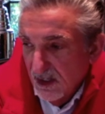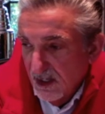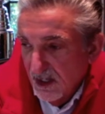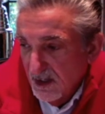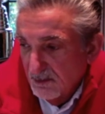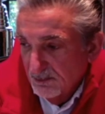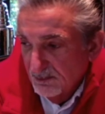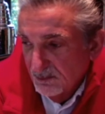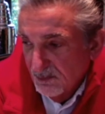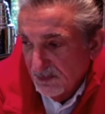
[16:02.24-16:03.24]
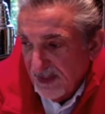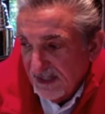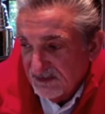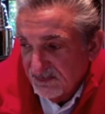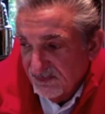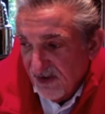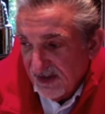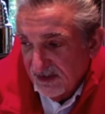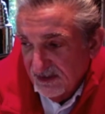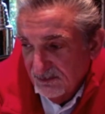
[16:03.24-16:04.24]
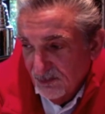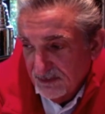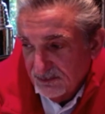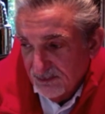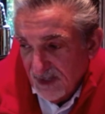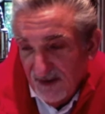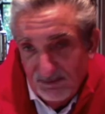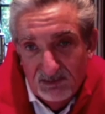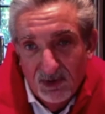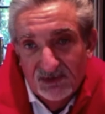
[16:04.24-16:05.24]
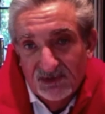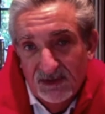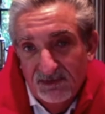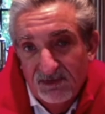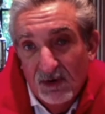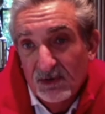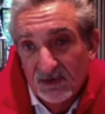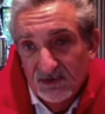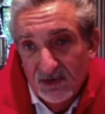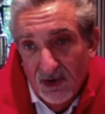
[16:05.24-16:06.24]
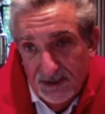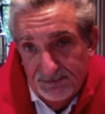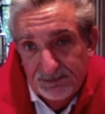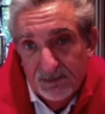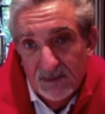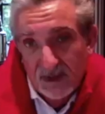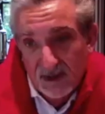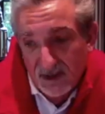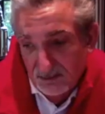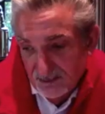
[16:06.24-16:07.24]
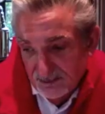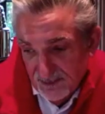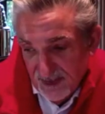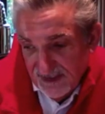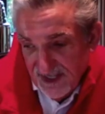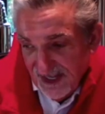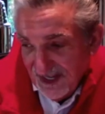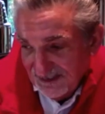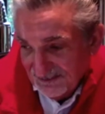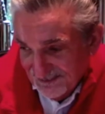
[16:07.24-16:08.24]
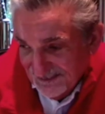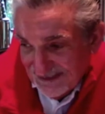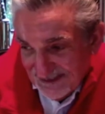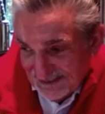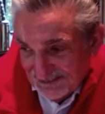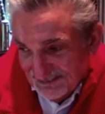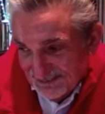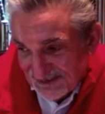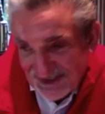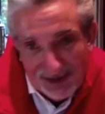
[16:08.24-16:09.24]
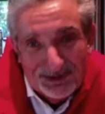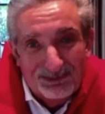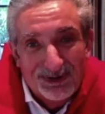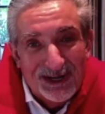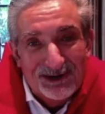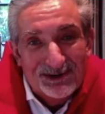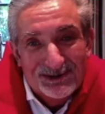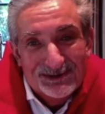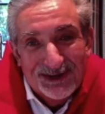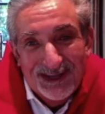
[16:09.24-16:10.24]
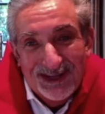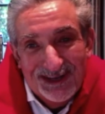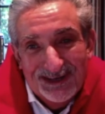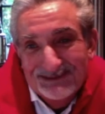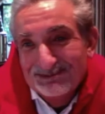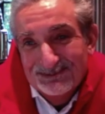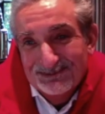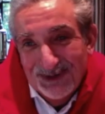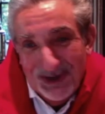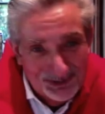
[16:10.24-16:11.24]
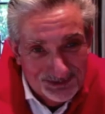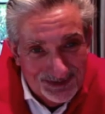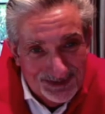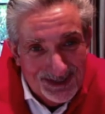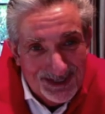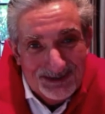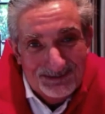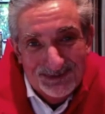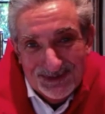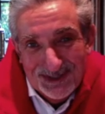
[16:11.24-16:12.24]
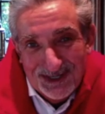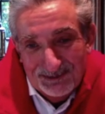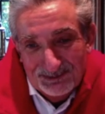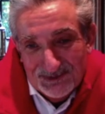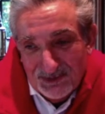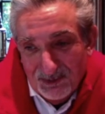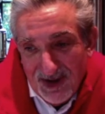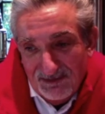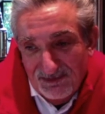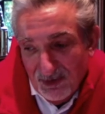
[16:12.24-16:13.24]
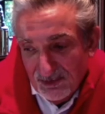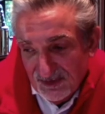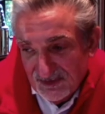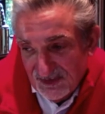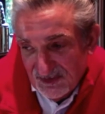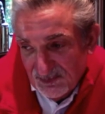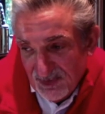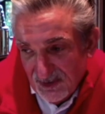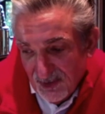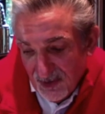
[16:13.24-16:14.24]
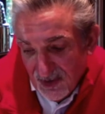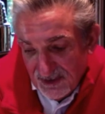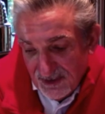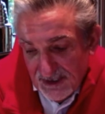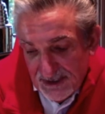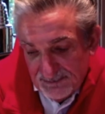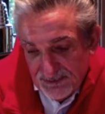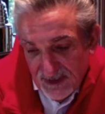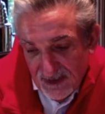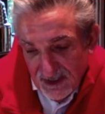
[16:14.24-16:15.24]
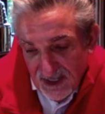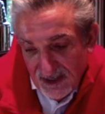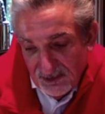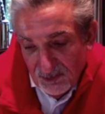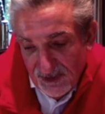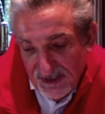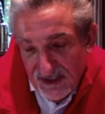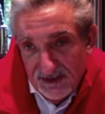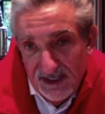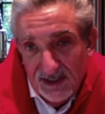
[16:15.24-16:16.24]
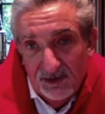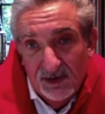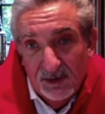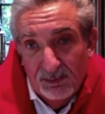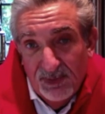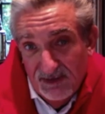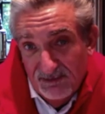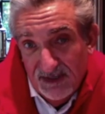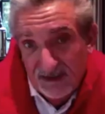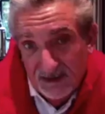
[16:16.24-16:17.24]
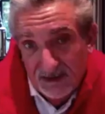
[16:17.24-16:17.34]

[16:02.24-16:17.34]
Well, that's frankly what I've been mostly focused on. I can't scout the players. I can't coach the teams. So my focus has been on how do we continue to pivot?